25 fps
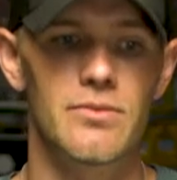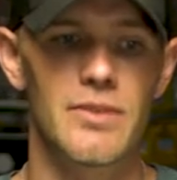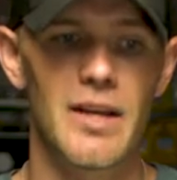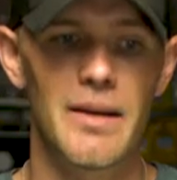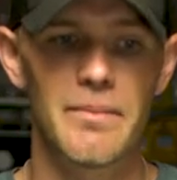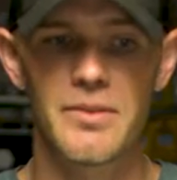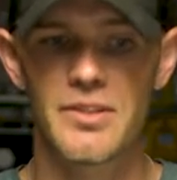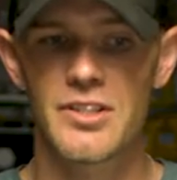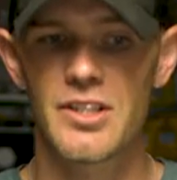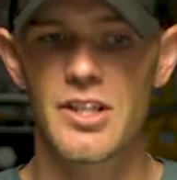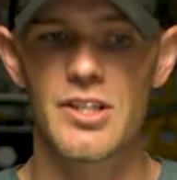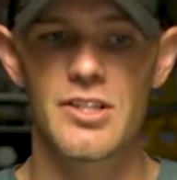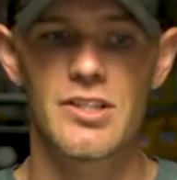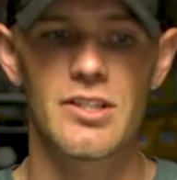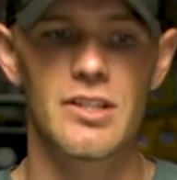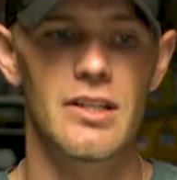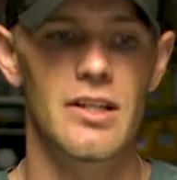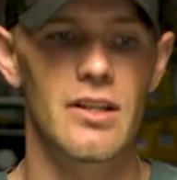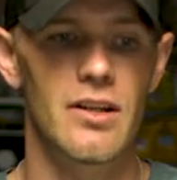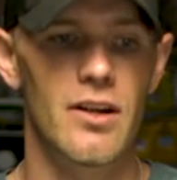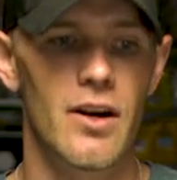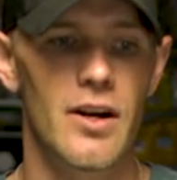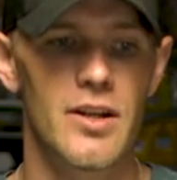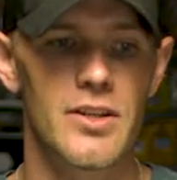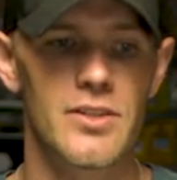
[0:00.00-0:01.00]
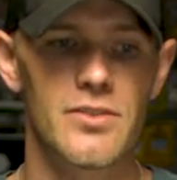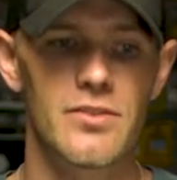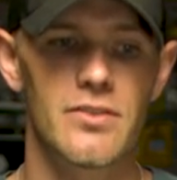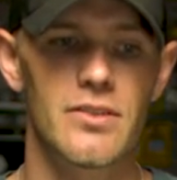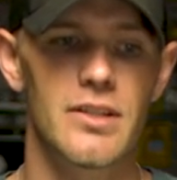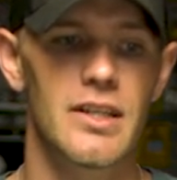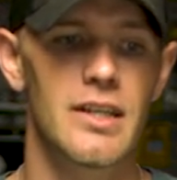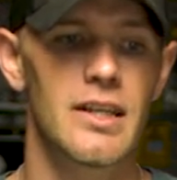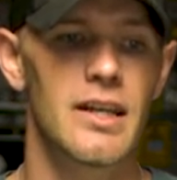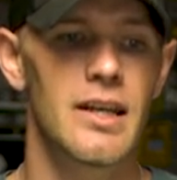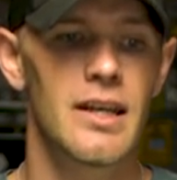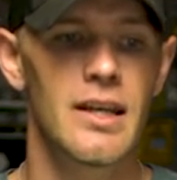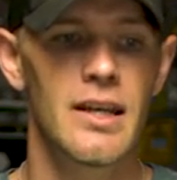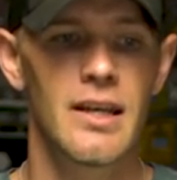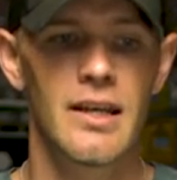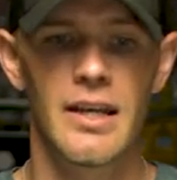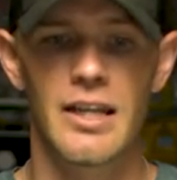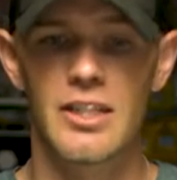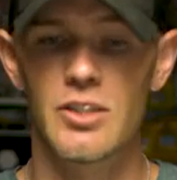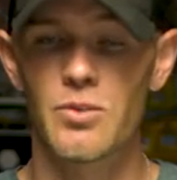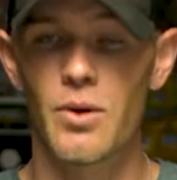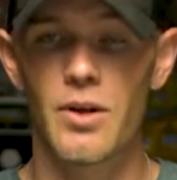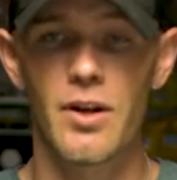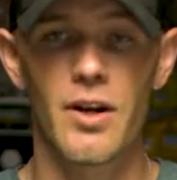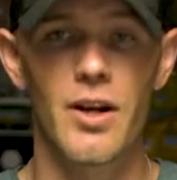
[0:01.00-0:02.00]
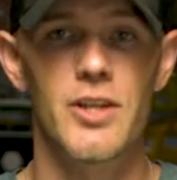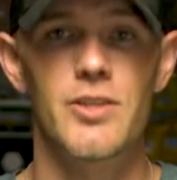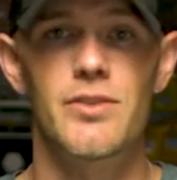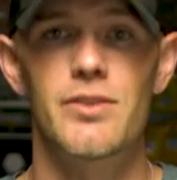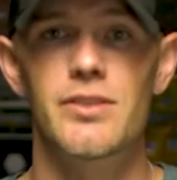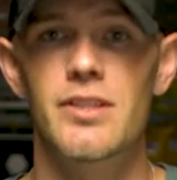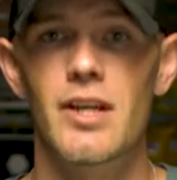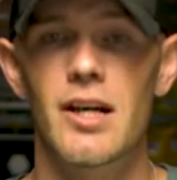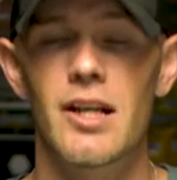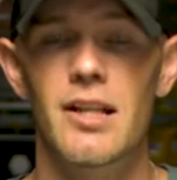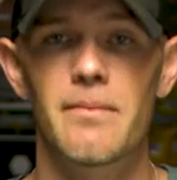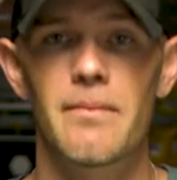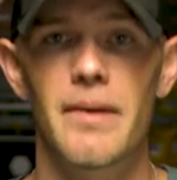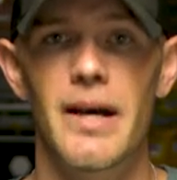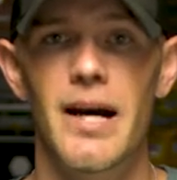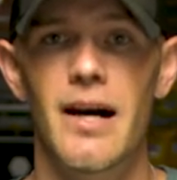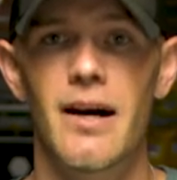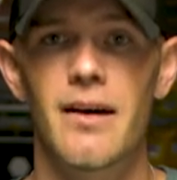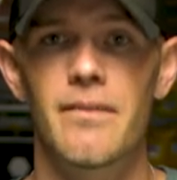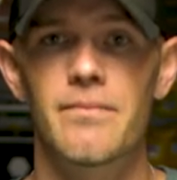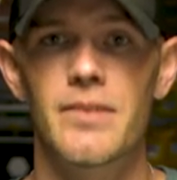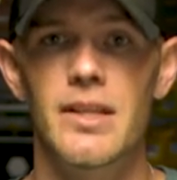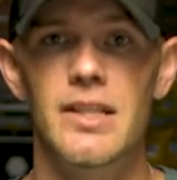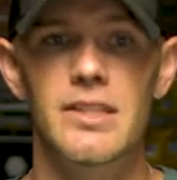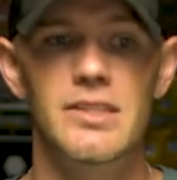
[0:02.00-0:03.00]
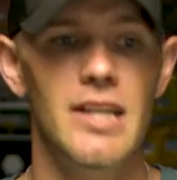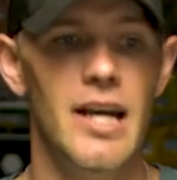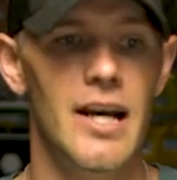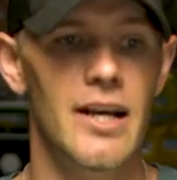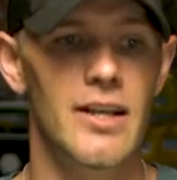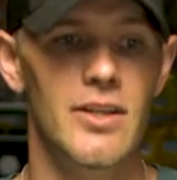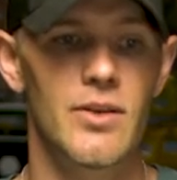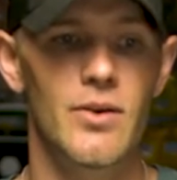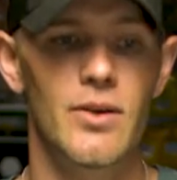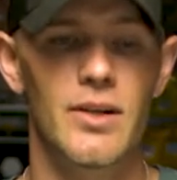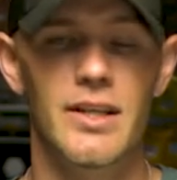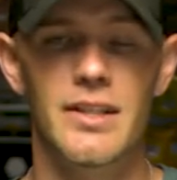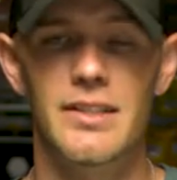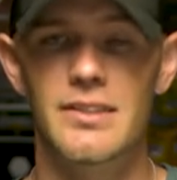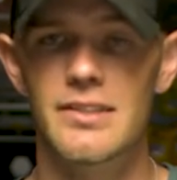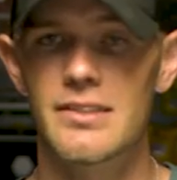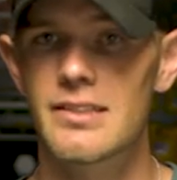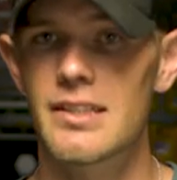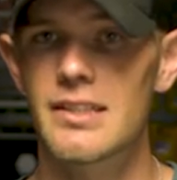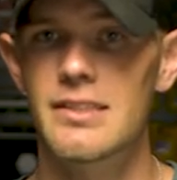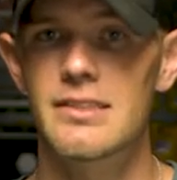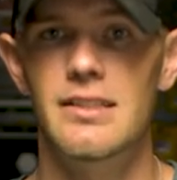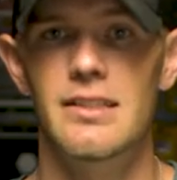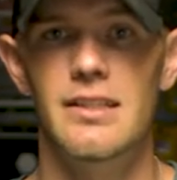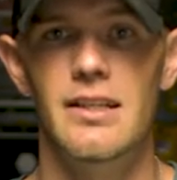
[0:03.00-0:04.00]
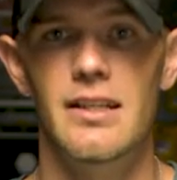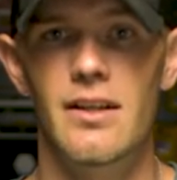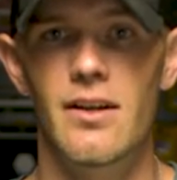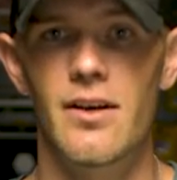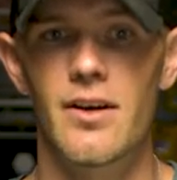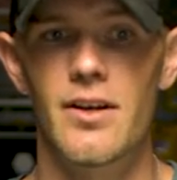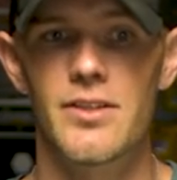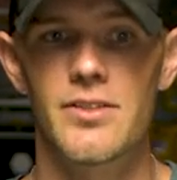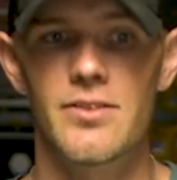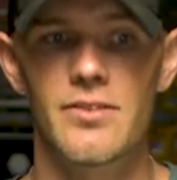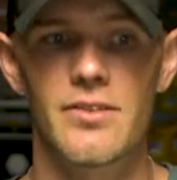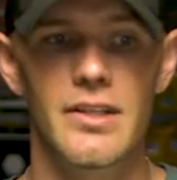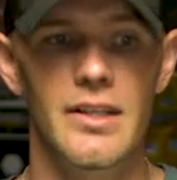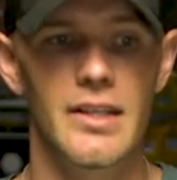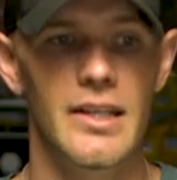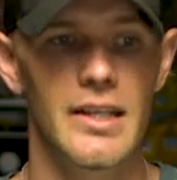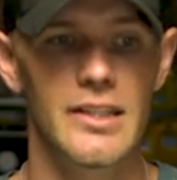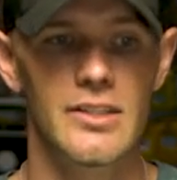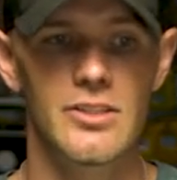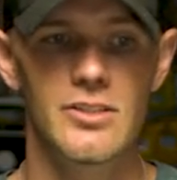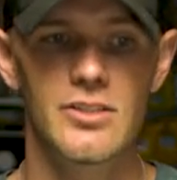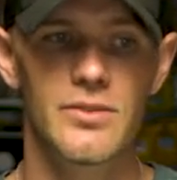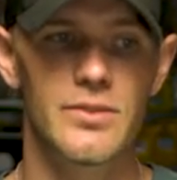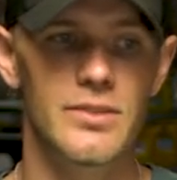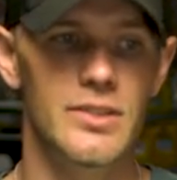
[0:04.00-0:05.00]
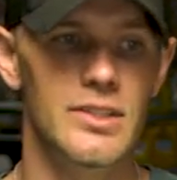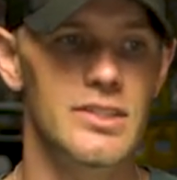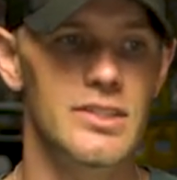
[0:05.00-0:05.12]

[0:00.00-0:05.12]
Repetition in archery, it's what archery is all about. It's how you are consistent in archery, is doing